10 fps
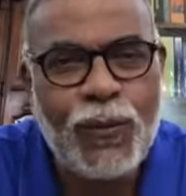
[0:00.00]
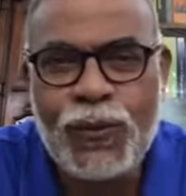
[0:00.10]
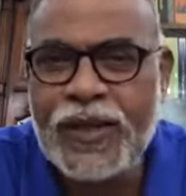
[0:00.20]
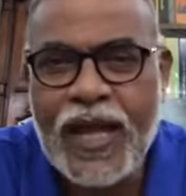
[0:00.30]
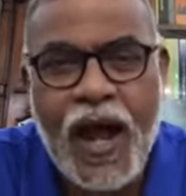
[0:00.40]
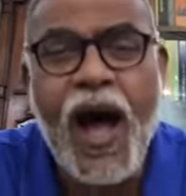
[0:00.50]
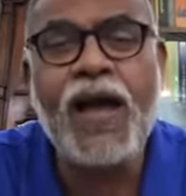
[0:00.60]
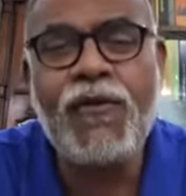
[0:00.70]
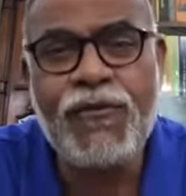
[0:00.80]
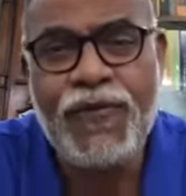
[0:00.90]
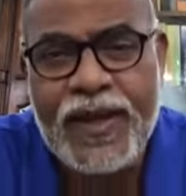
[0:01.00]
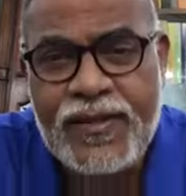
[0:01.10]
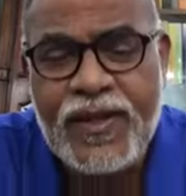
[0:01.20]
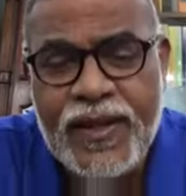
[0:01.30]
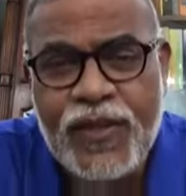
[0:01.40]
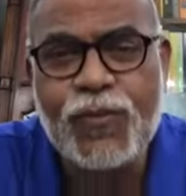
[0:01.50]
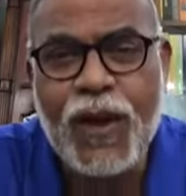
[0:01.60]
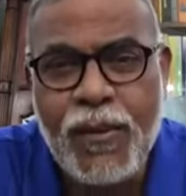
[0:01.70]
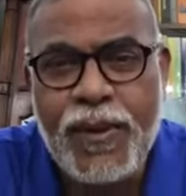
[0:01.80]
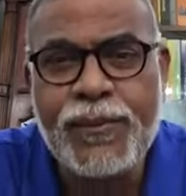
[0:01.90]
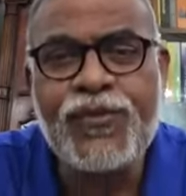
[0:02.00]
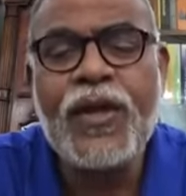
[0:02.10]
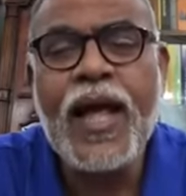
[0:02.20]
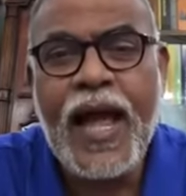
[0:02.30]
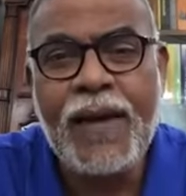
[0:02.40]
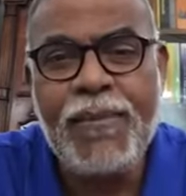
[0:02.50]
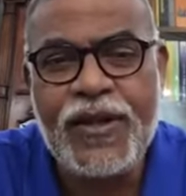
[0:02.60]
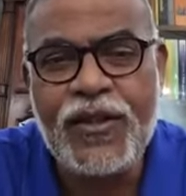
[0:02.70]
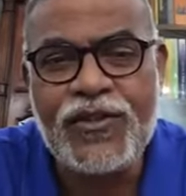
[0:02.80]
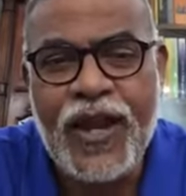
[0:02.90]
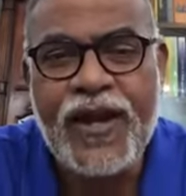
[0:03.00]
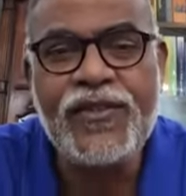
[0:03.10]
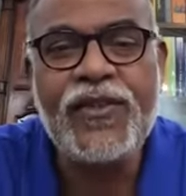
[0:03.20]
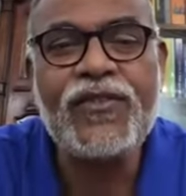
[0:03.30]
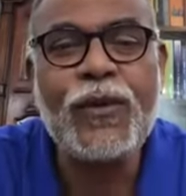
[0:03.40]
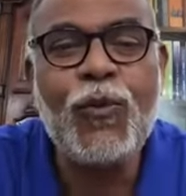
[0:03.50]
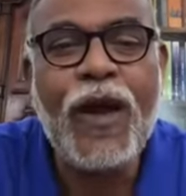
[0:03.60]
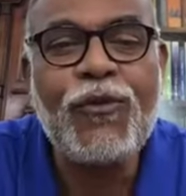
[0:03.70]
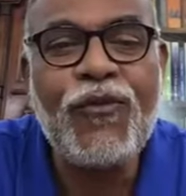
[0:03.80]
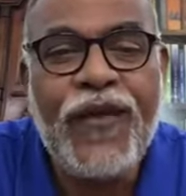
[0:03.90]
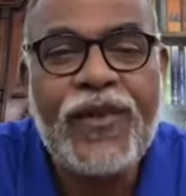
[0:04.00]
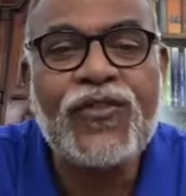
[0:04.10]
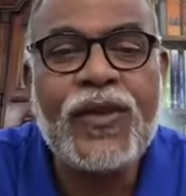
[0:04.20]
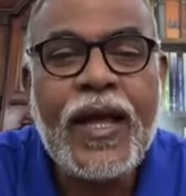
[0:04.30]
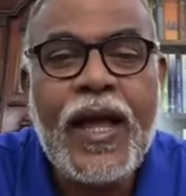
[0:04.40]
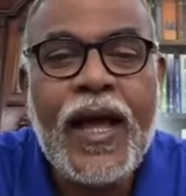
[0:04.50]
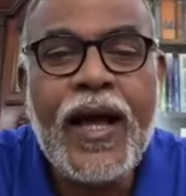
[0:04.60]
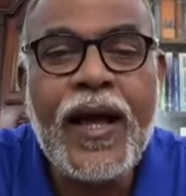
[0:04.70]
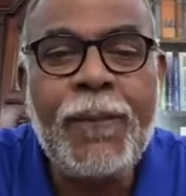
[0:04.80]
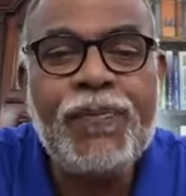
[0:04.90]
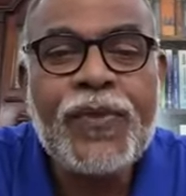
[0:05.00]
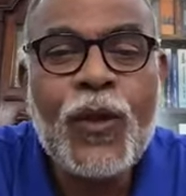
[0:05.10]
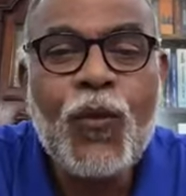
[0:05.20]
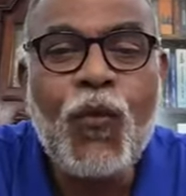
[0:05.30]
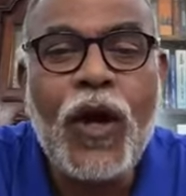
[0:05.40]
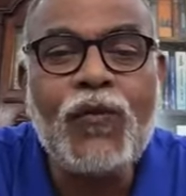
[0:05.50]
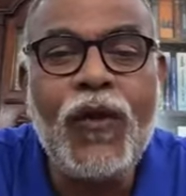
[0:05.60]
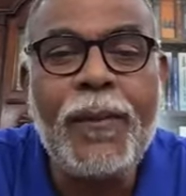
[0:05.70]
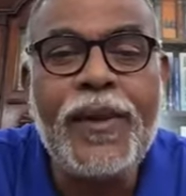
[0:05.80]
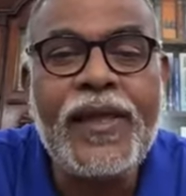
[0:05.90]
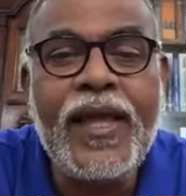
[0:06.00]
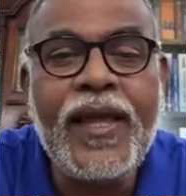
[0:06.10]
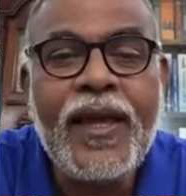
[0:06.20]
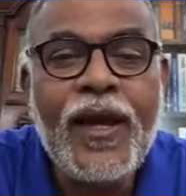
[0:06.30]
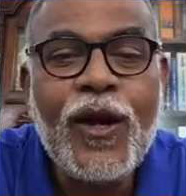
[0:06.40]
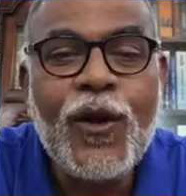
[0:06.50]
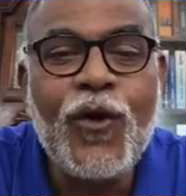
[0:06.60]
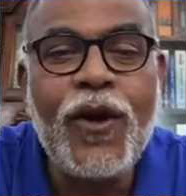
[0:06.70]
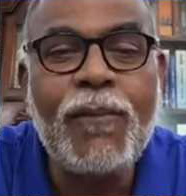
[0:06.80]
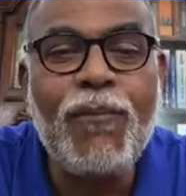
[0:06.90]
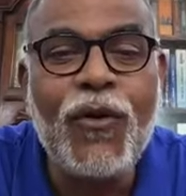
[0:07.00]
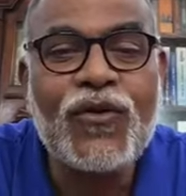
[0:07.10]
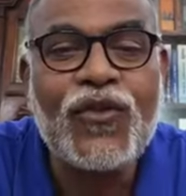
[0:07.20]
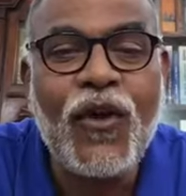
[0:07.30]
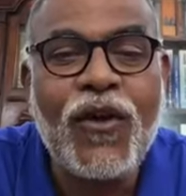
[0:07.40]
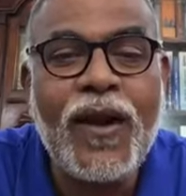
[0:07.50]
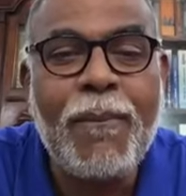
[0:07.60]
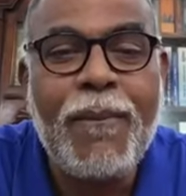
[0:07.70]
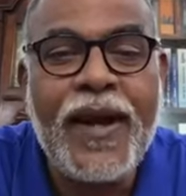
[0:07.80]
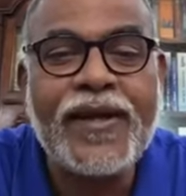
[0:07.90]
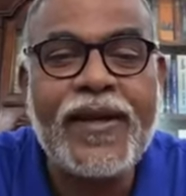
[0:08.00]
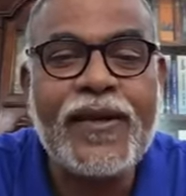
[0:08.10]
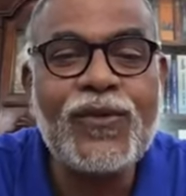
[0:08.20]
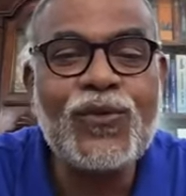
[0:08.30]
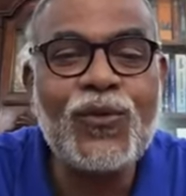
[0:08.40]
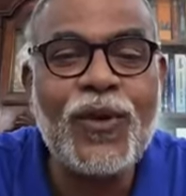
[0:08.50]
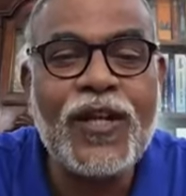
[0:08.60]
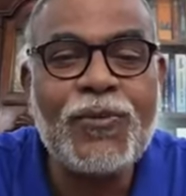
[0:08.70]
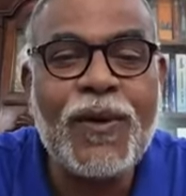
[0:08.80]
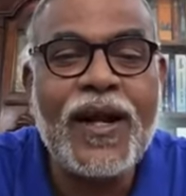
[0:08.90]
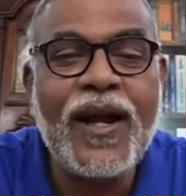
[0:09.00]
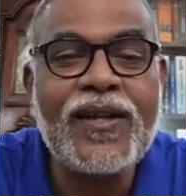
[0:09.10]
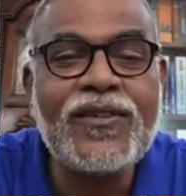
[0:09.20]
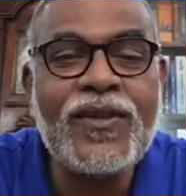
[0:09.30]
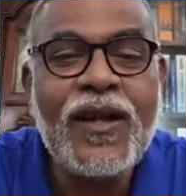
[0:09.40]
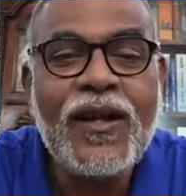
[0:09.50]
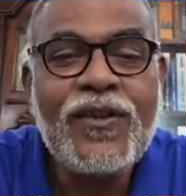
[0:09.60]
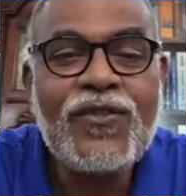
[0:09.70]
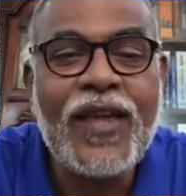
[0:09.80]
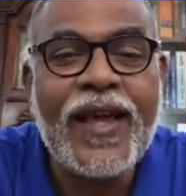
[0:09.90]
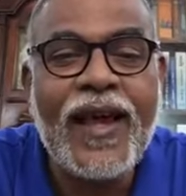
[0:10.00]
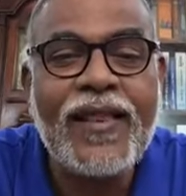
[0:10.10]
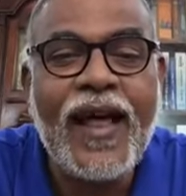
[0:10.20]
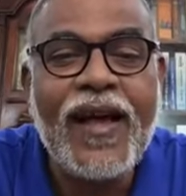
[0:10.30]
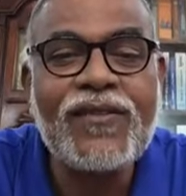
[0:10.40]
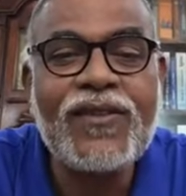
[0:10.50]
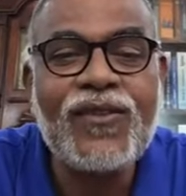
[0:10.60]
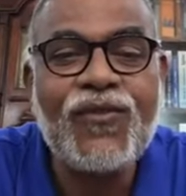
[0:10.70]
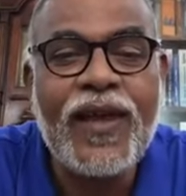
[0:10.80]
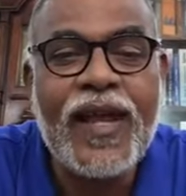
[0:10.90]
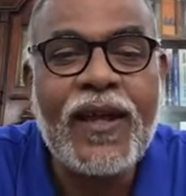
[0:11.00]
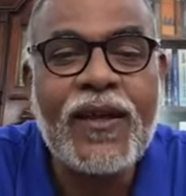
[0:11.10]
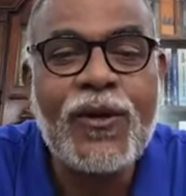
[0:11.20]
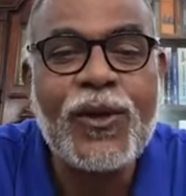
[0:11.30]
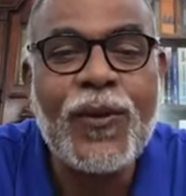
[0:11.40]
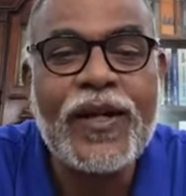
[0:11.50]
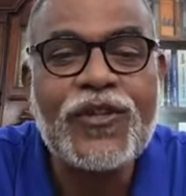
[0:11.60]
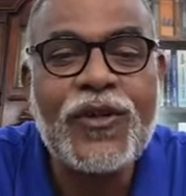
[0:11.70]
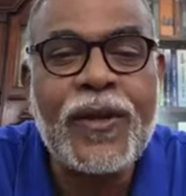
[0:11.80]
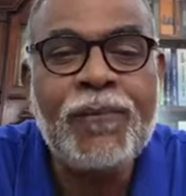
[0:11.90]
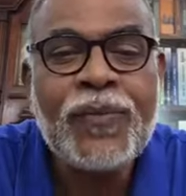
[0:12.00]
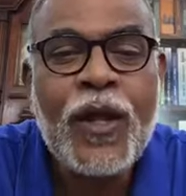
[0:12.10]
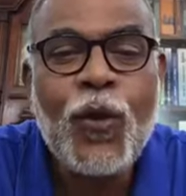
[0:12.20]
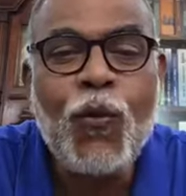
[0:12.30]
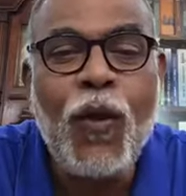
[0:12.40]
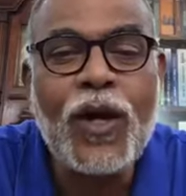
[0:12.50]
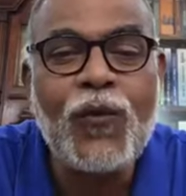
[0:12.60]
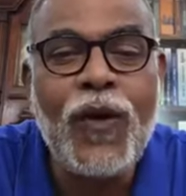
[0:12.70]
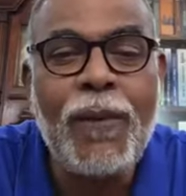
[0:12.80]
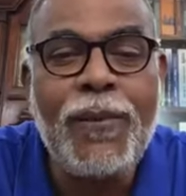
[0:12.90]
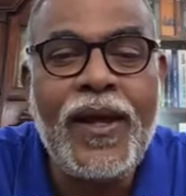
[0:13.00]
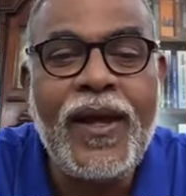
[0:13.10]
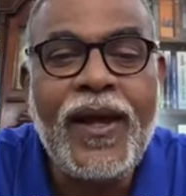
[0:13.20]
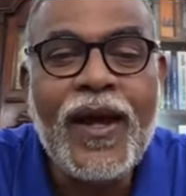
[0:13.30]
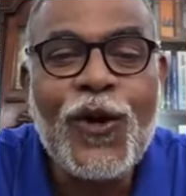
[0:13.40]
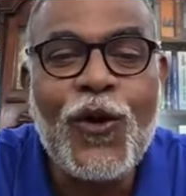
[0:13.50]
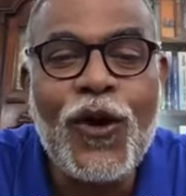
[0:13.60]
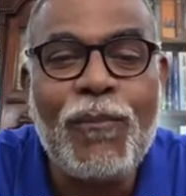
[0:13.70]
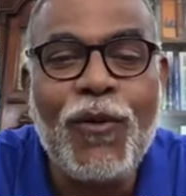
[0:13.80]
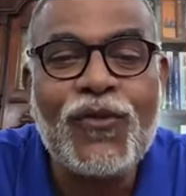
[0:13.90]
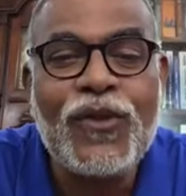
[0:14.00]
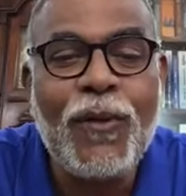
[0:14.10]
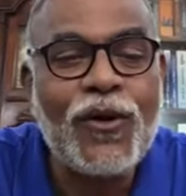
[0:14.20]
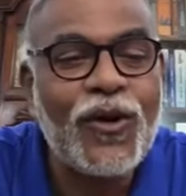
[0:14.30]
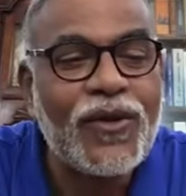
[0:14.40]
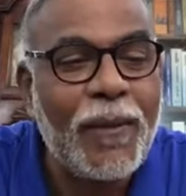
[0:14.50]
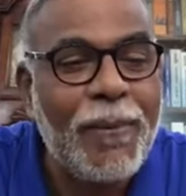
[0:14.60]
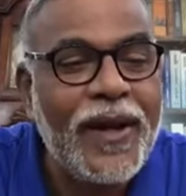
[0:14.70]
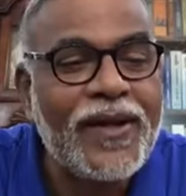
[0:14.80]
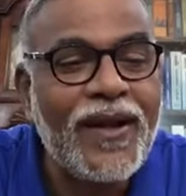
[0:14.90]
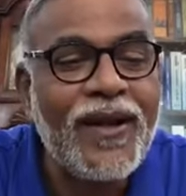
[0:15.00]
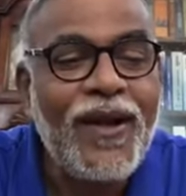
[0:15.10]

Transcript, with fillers: there are very serious problems and major challenges that we have to face. Uh, what will be the good books on Ambedkar? Suraj Prakash Singh has asked this very good question. What will be good books about Dr. Ambedkar?